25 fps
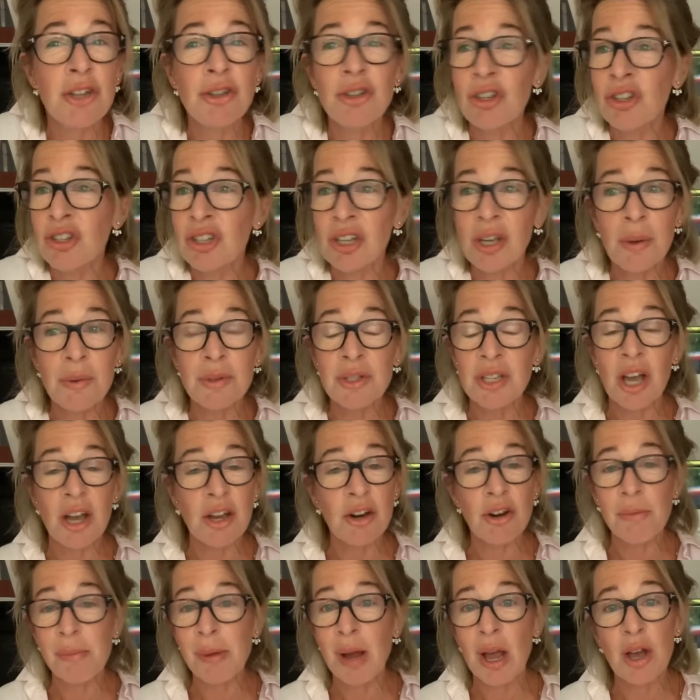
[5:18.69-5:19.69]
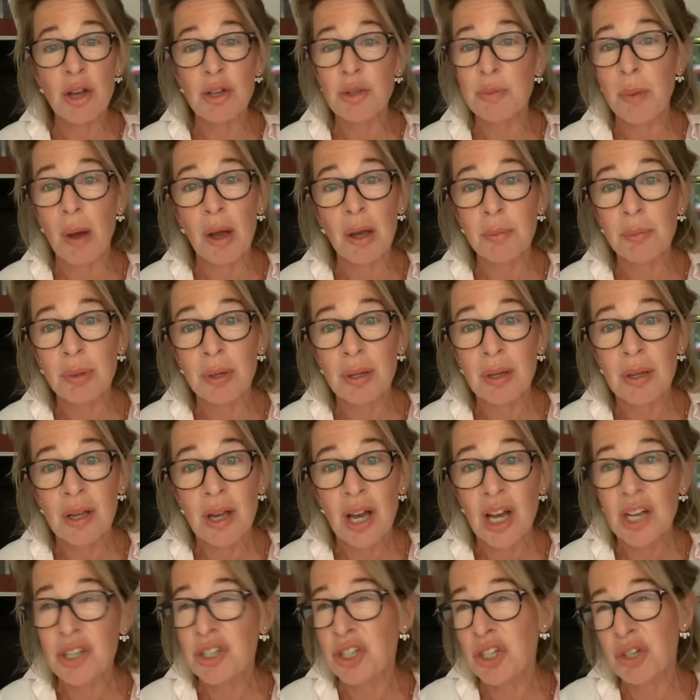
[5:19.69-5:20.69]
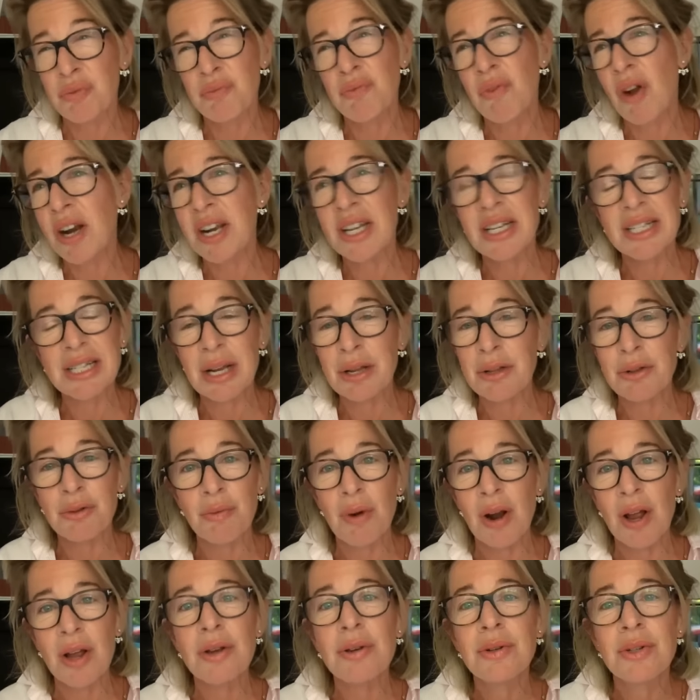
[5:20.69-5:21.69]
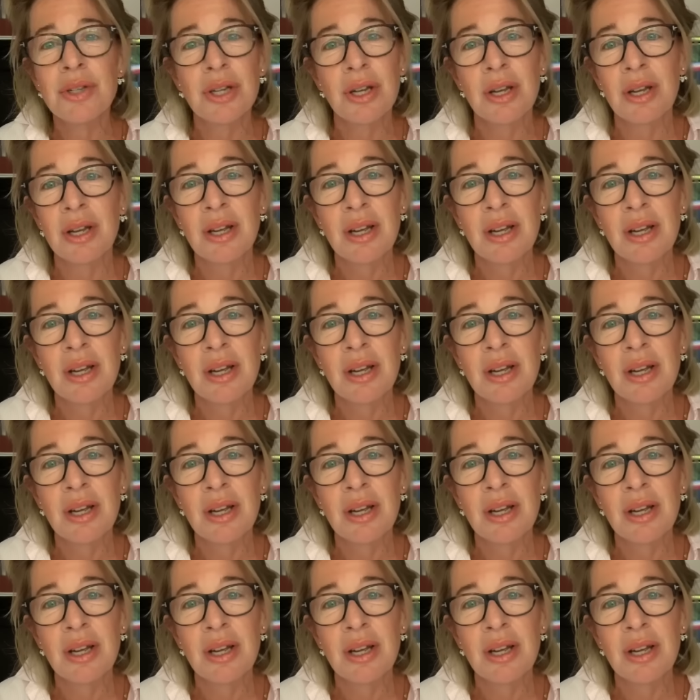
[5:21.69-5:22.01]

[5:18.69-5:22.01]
just to go and turn on my hosepipe and just run it down the road.